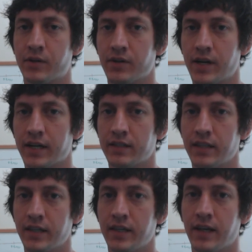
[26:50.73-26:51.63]

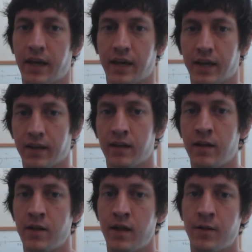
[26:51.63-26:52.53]
correctly, and
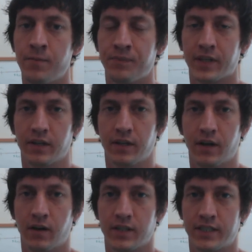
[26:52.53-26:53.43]

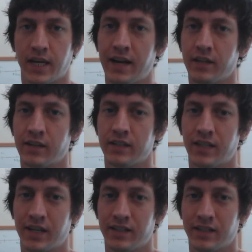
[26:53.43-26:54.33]
setting your
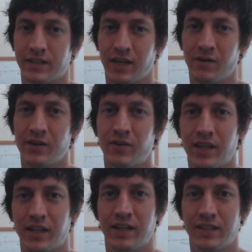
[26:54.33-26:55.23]
intentions, knowing
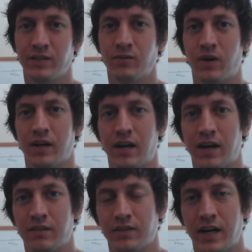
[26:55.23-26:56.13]
what it is you want
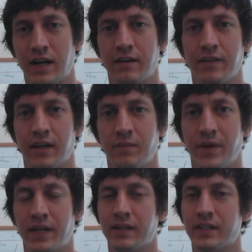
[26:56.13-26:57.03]
out of life, and
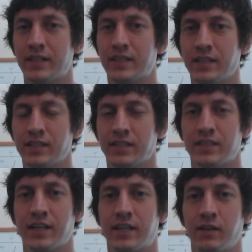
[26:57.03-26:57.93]
making a decision,
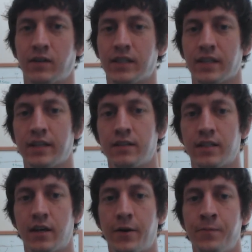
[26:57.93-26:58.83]
sticking with it.
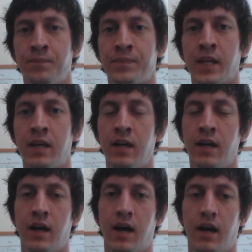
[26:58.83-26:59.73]
So
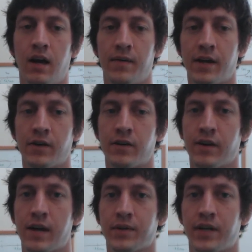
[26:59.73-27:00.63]
I don't want to
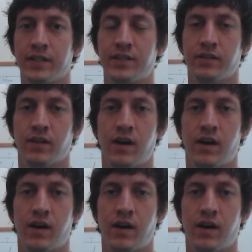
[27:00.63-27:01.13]
ramble on too